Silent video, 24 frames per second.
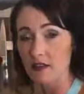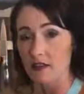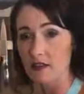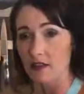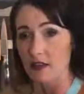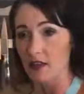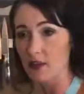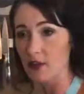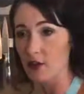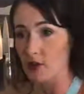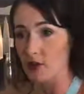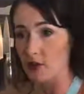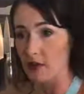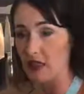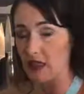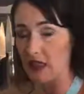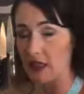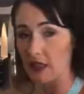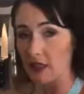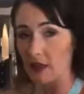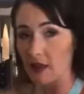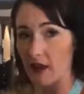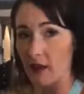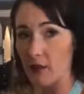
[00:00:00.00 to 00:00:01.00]
The when
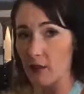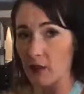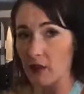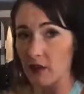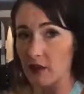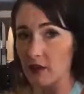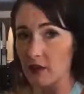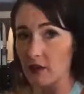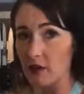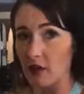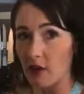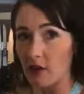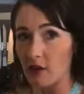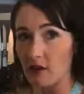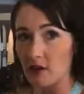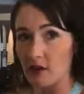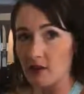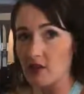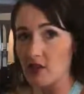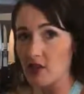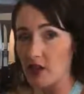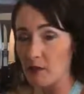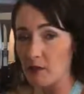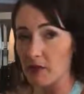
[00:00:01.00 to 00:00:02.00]
cooking, to, like where no, you this, go to a
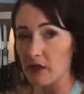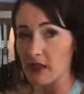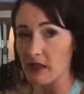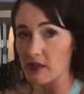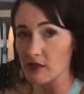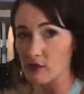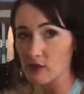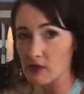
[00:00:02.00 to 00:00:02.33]
Japanese you